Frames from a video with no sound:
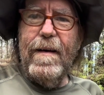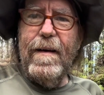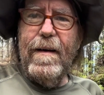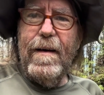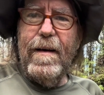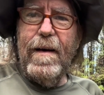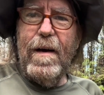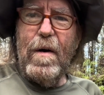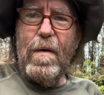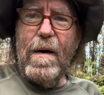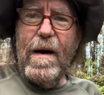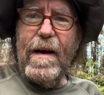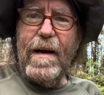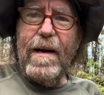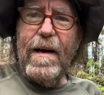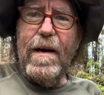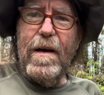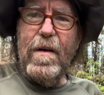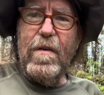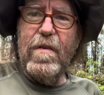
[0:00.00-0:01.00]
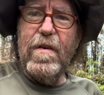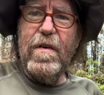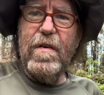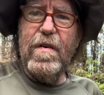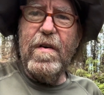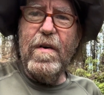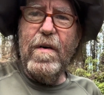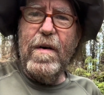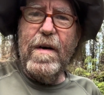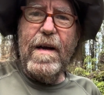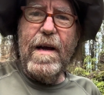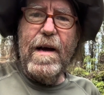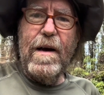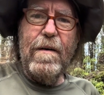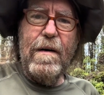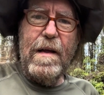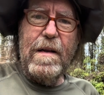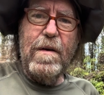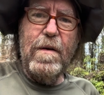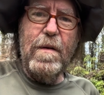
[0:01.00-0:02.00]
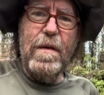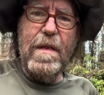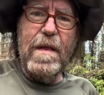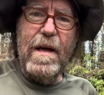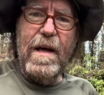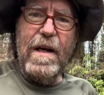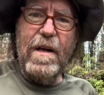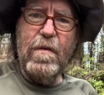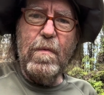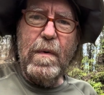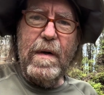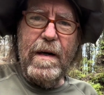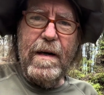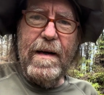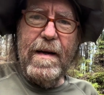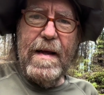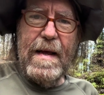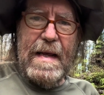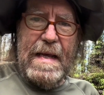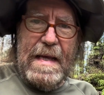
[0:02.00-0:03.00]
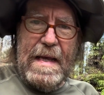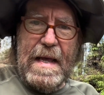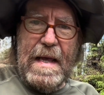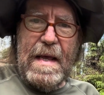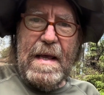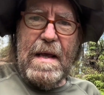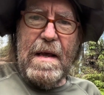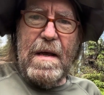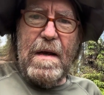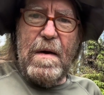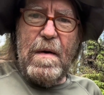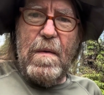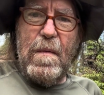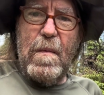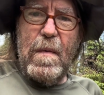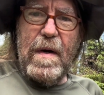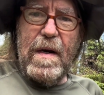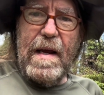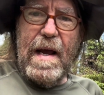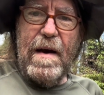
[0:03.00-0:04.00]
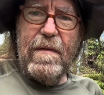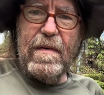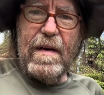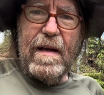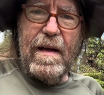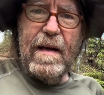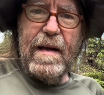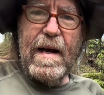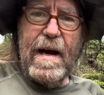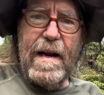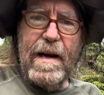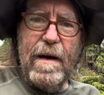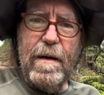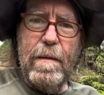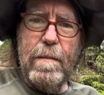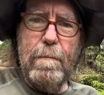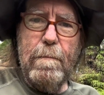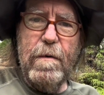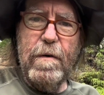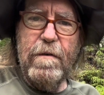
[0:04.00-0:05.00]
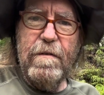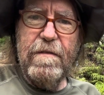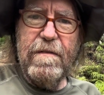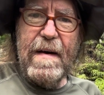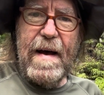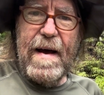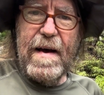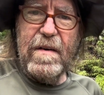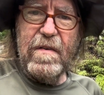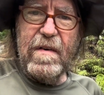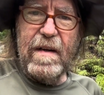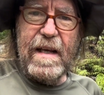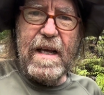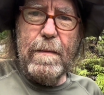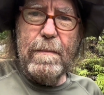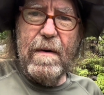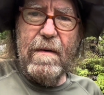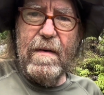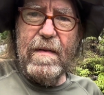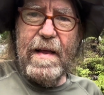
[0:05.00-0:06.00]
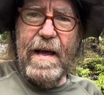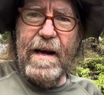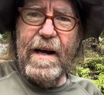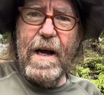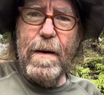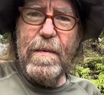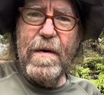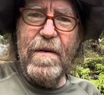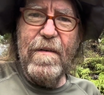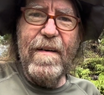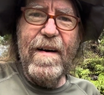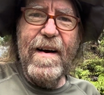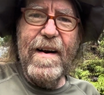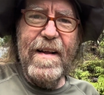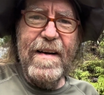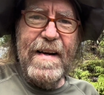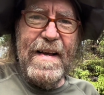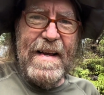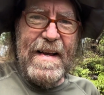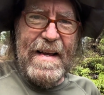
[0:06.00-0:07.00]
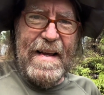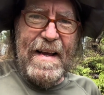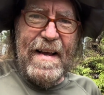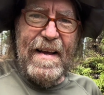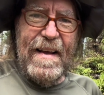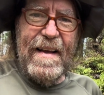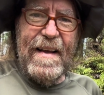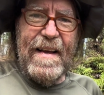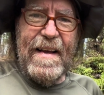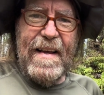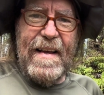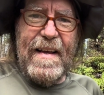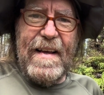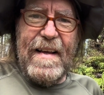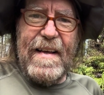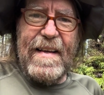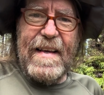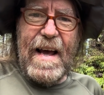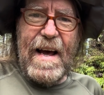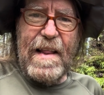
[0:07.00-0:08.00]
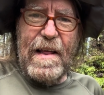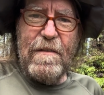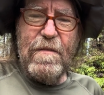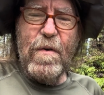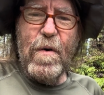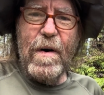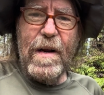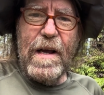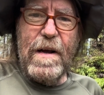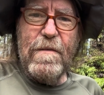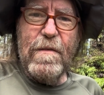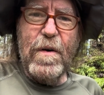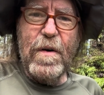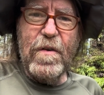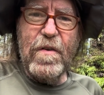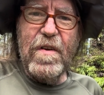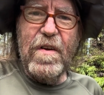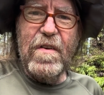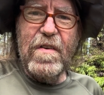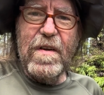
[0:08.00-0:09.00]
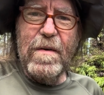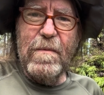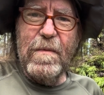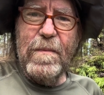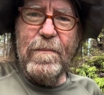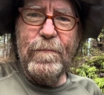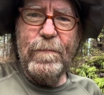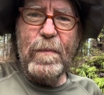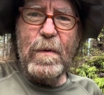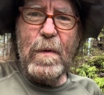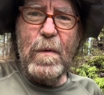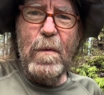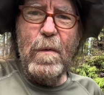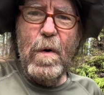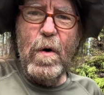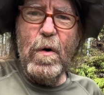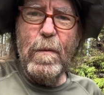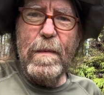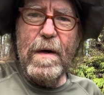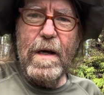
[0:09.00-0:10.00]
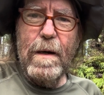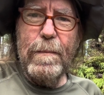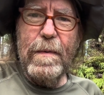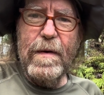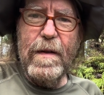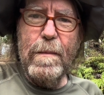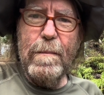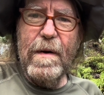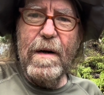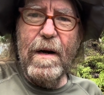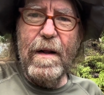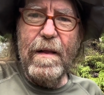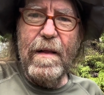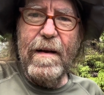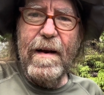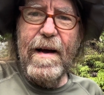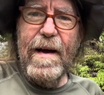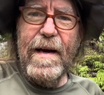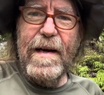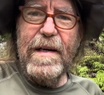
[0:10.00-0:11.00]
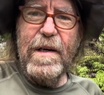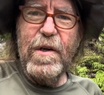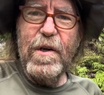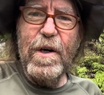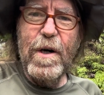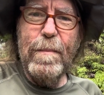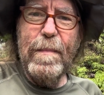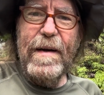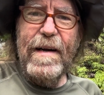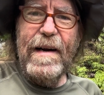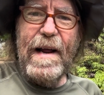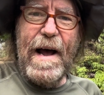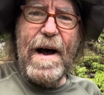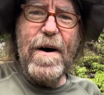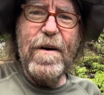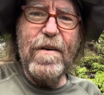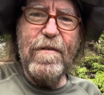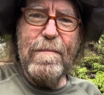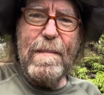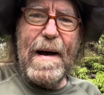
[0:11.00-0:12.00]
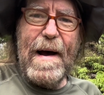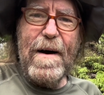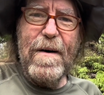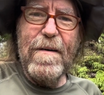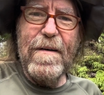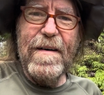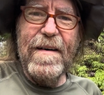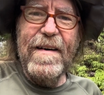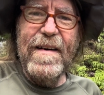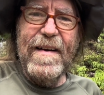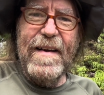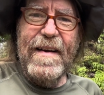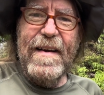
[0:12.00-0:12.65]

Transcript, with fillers: All right, guys, just showing you how I do things when when you have to kind of move fast to keep everything up and running. Yeah, that 48 volt system woke me up in the middle of the night, chirping, out of power.